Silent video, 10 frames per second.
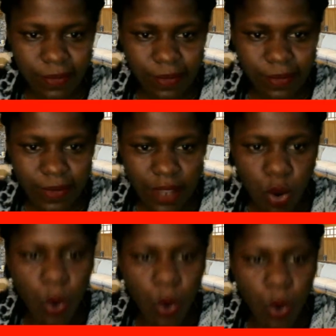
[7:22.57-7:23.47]
Who are
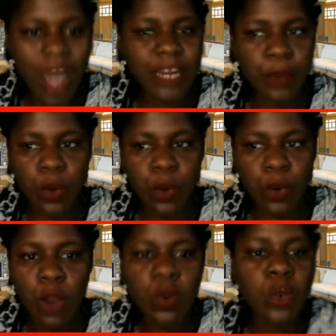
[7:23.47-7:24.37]
the people? We
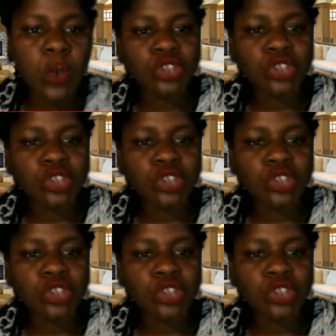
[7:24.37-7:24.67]
want to know.